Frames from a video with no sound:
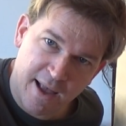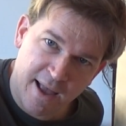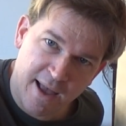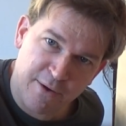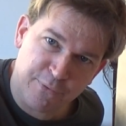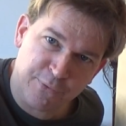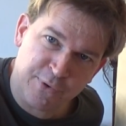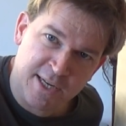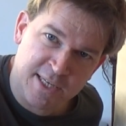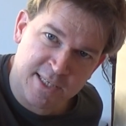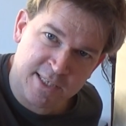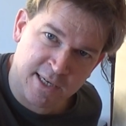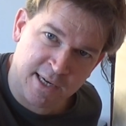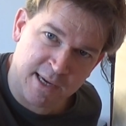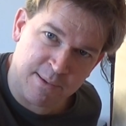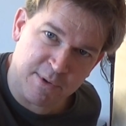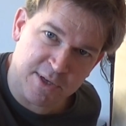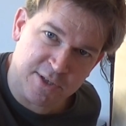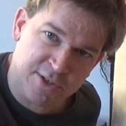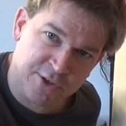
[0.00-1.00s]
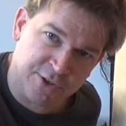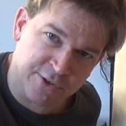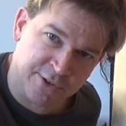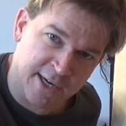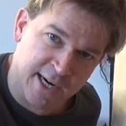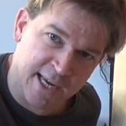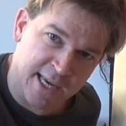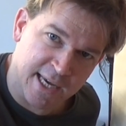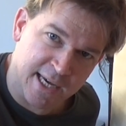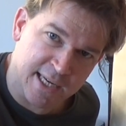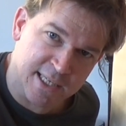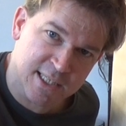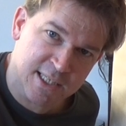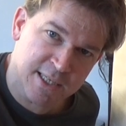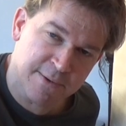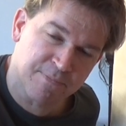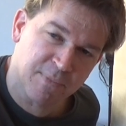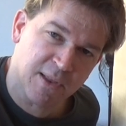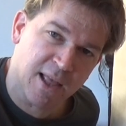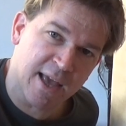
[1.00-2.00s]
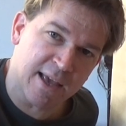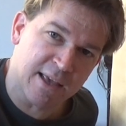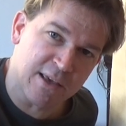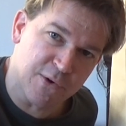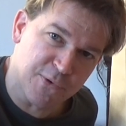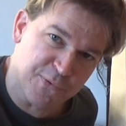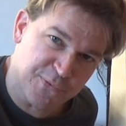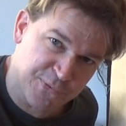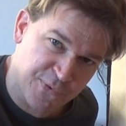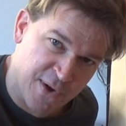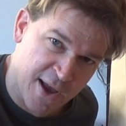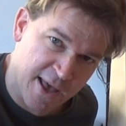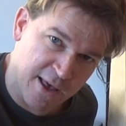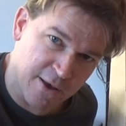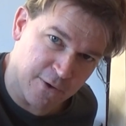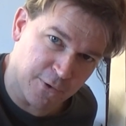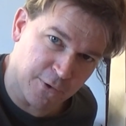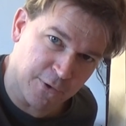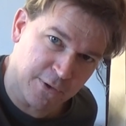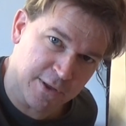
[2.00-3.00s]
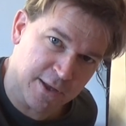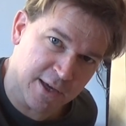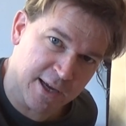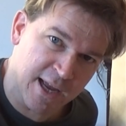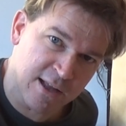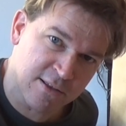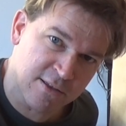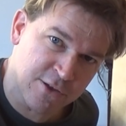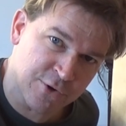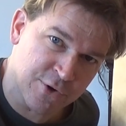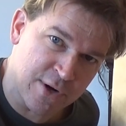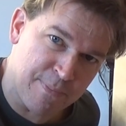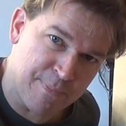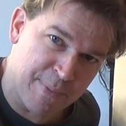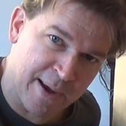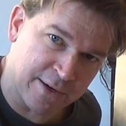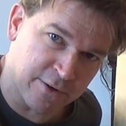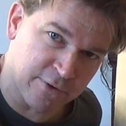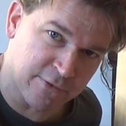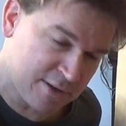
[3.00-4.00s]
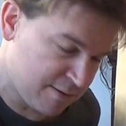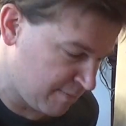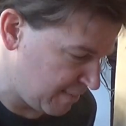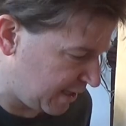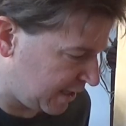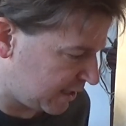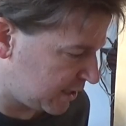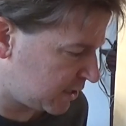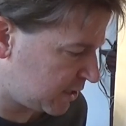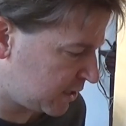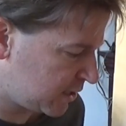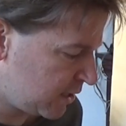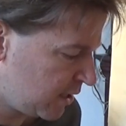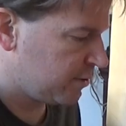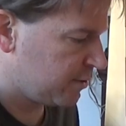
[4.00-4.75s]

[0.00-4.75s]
every time you try it and you fail, you get three penalty minutes.